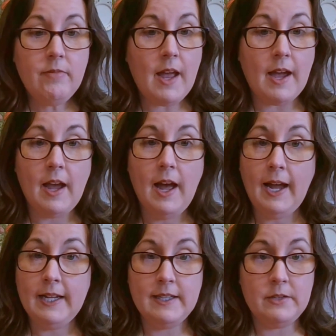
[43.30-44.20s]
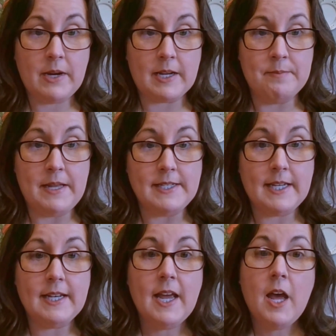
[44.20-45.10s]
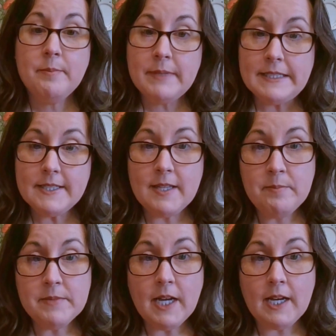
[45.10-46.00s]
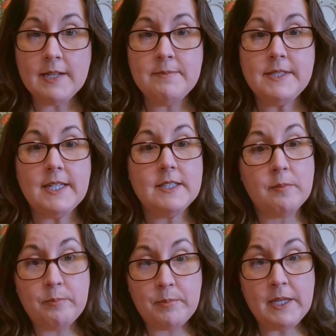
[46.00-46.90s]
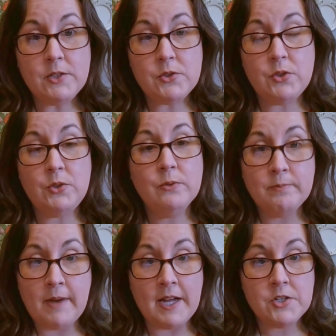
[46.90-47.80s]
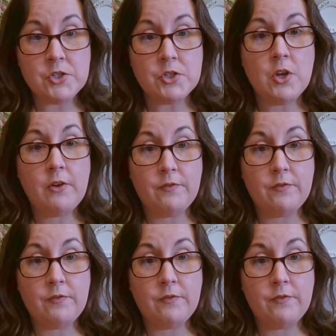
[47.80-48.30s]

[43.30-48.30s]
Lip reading: I highly recommend it. But sometimes it's a bit too much